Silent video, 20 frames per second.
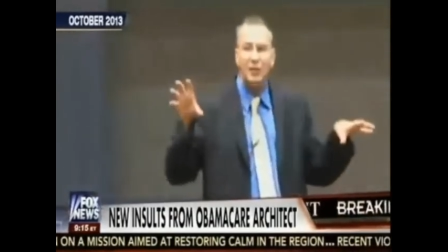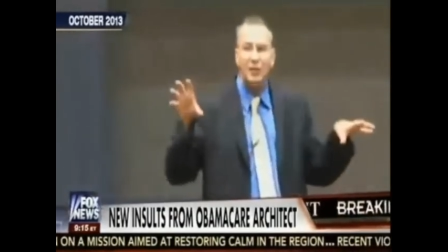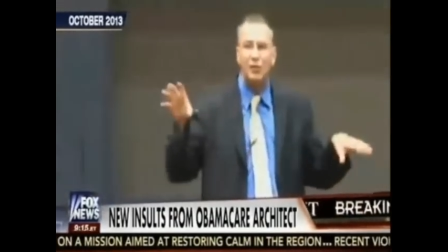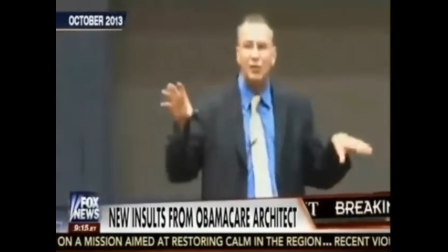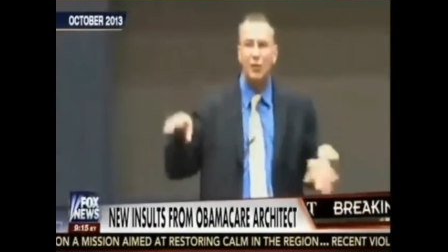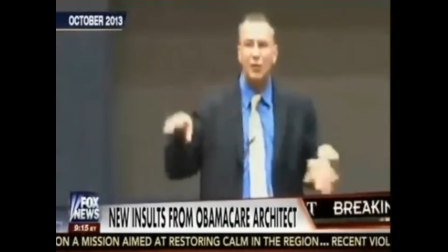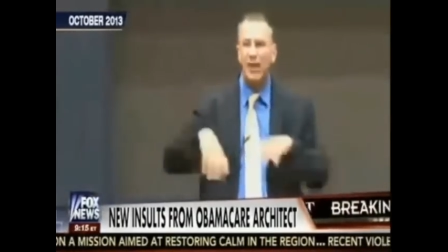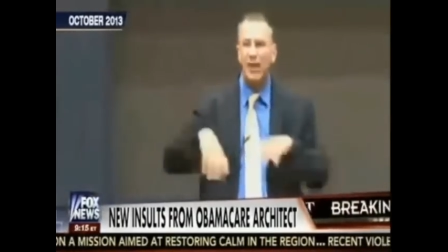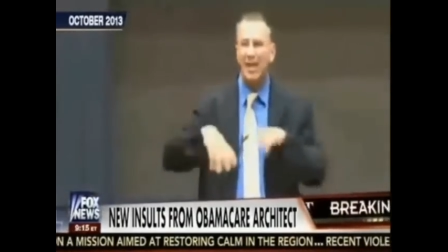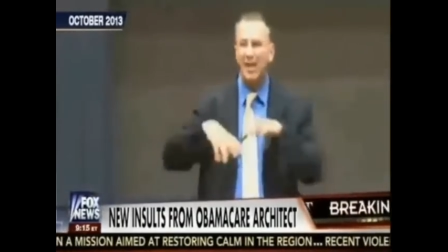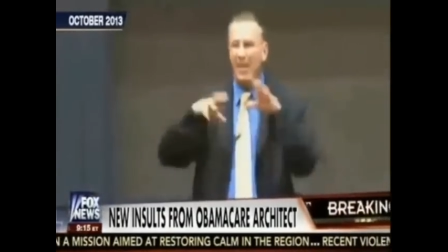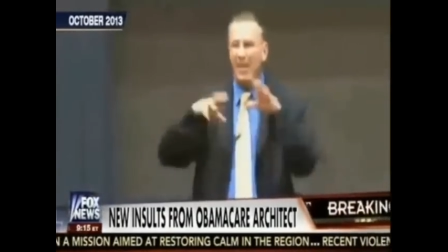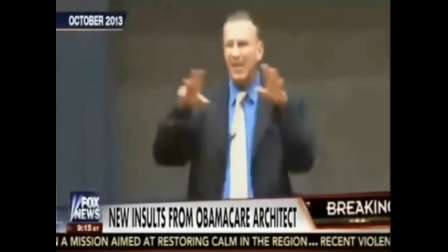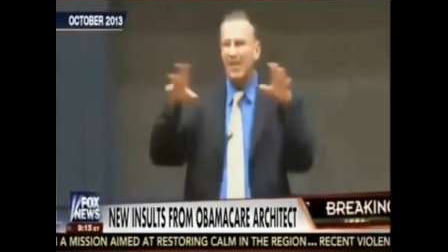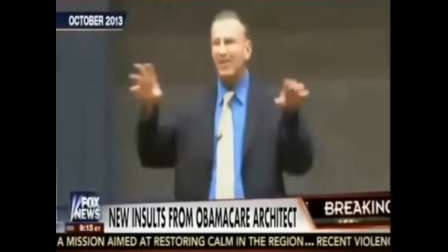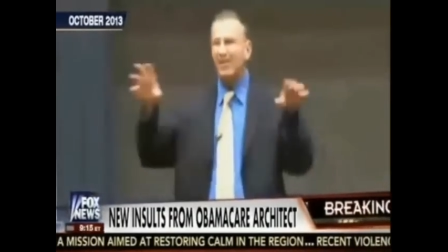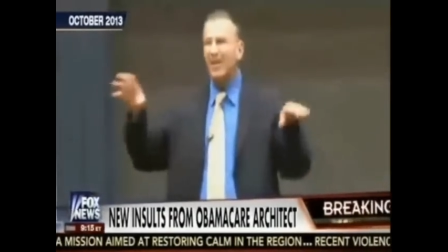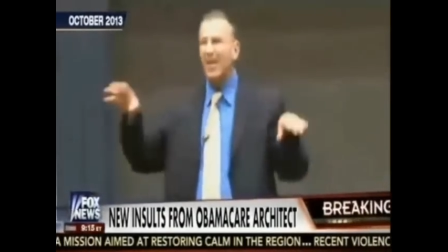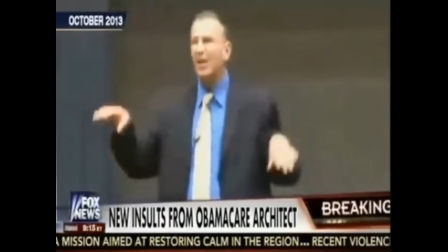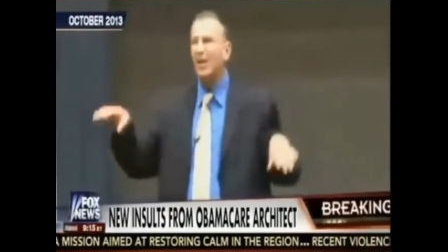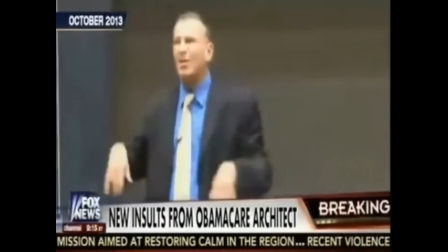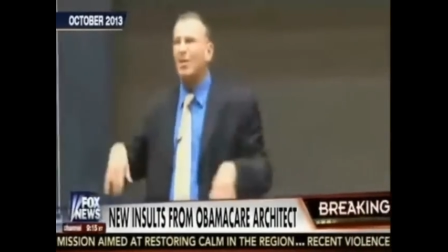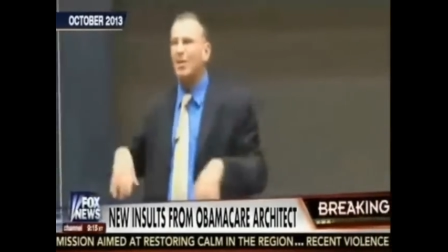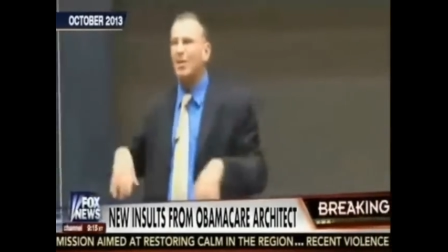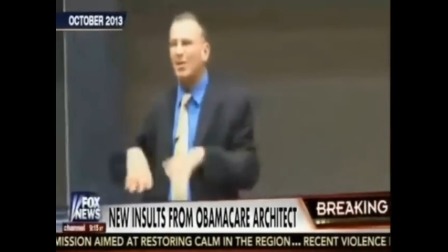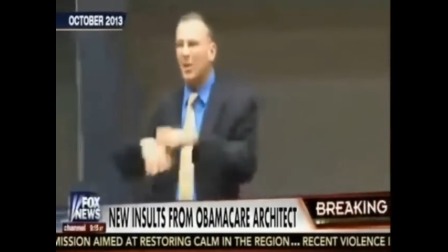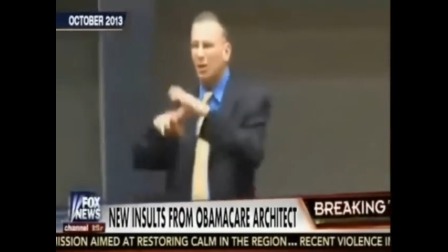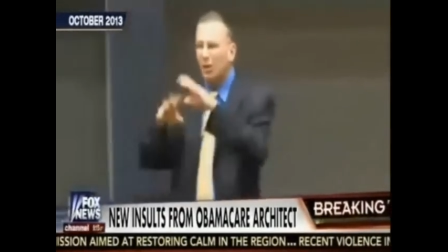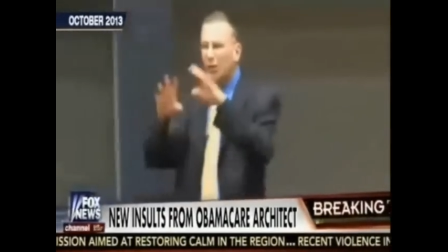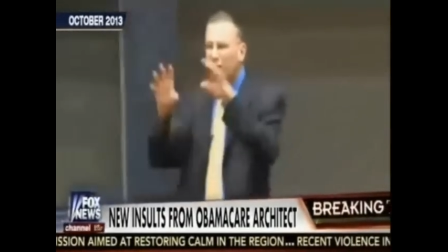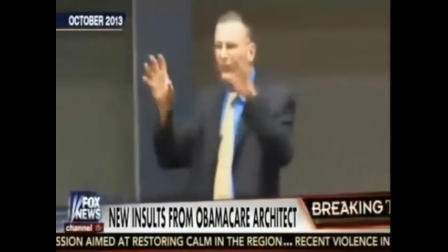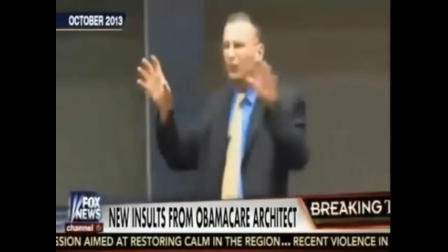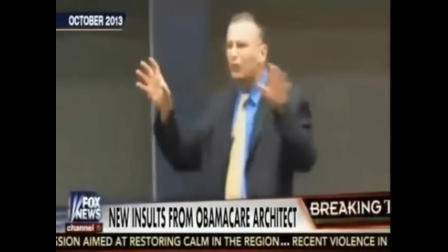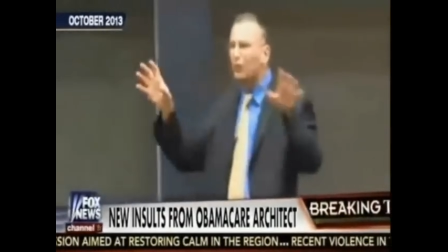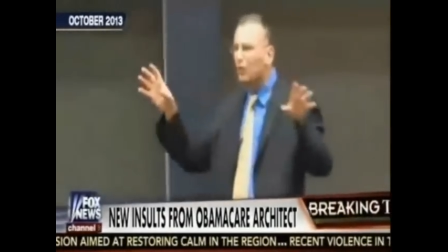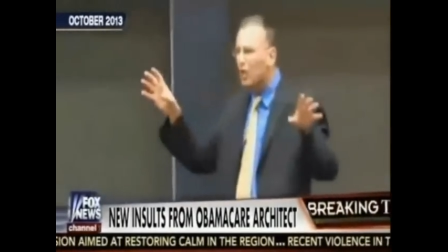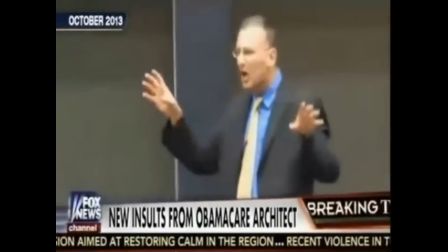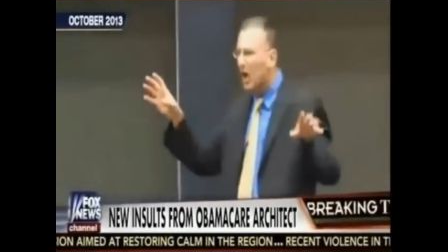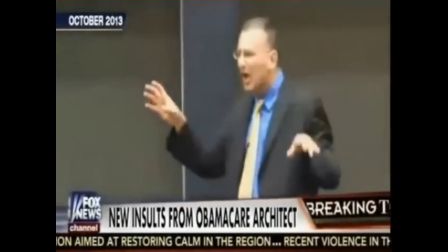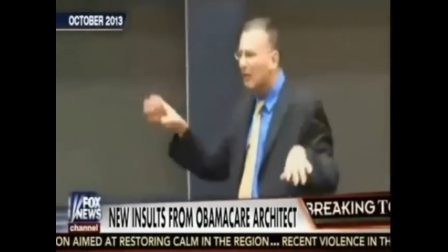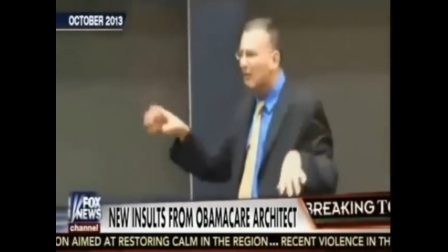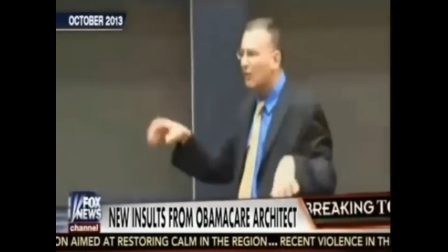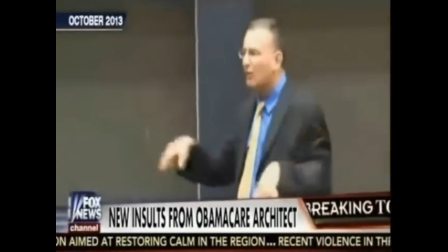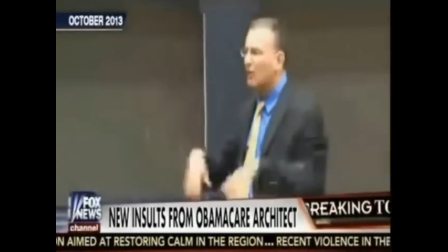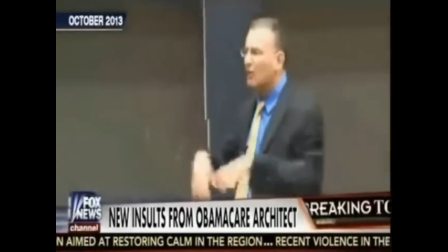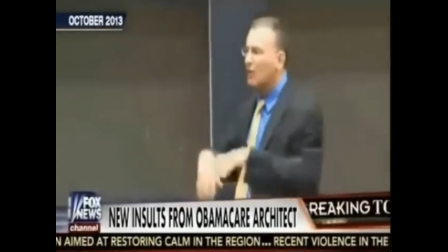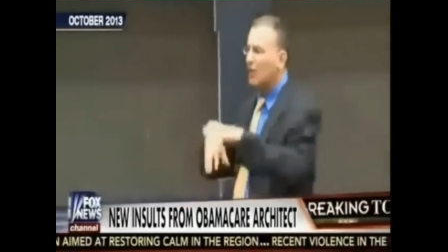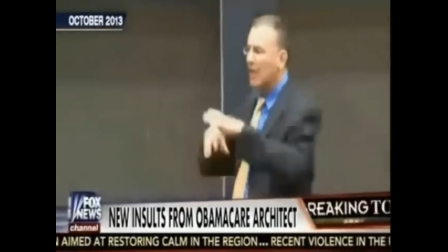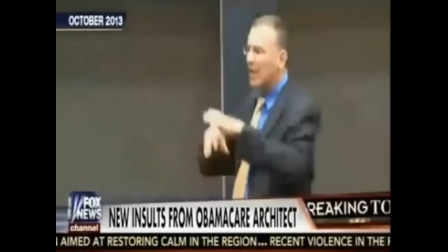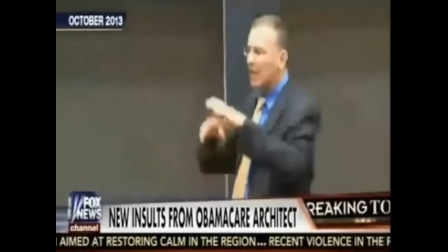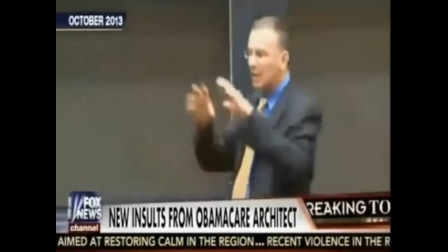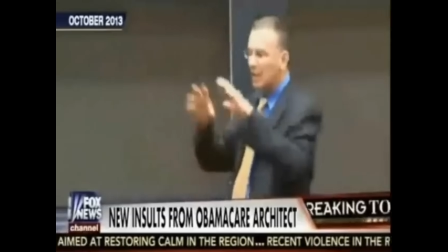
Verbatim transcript: yes, the policyholders. Listen.